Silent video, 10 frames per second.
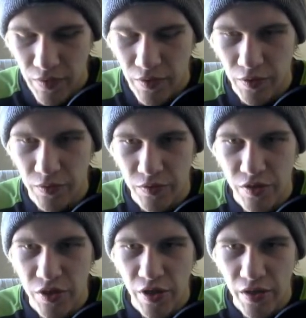equals
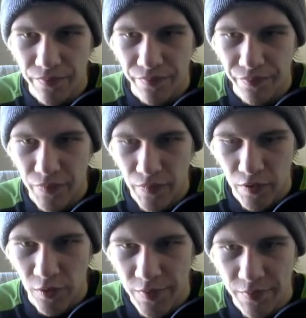J
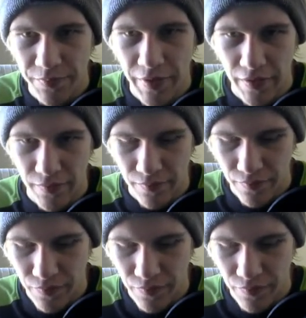option pane